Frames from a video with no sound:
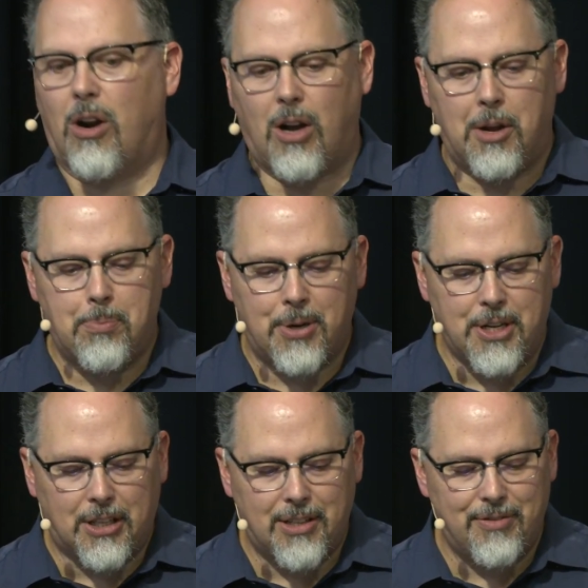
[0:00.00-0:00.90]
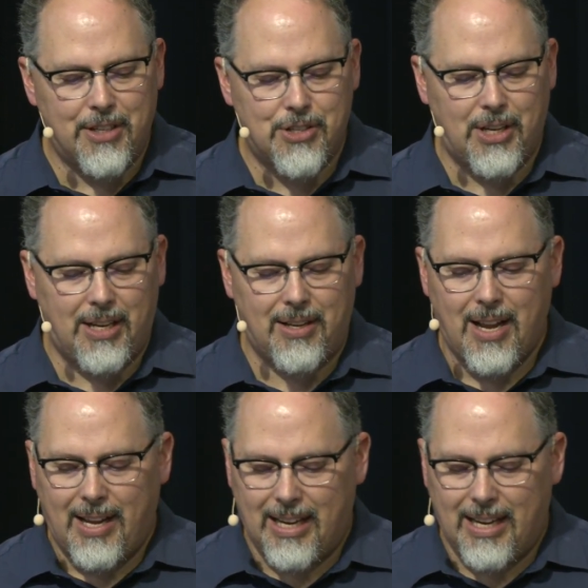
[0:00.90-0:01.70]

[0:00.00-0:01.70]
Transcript: our unproductiveness in,